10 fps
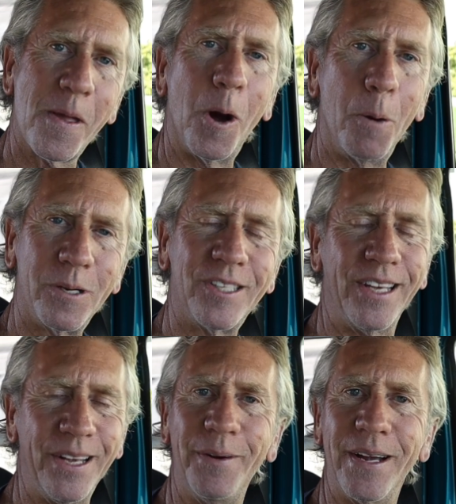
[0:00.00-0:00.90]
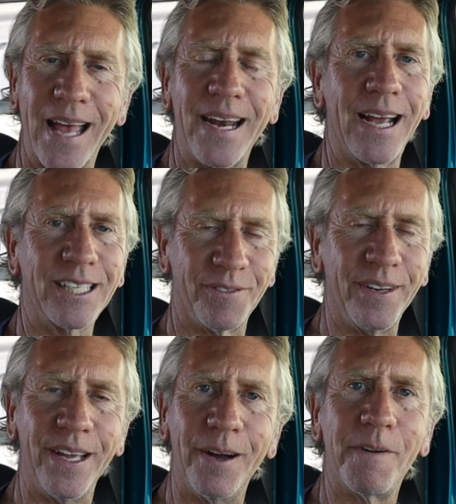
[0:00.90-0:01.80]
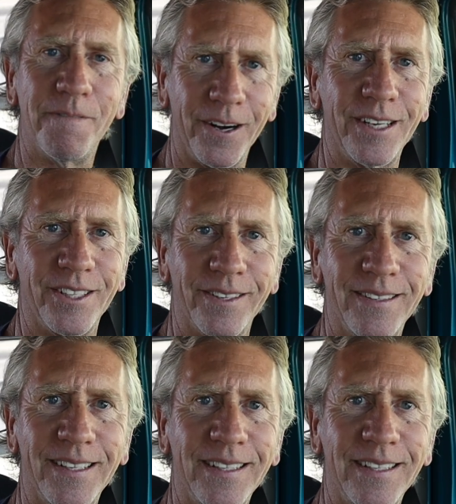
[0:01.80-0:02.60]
hope to see you in that next video very soon.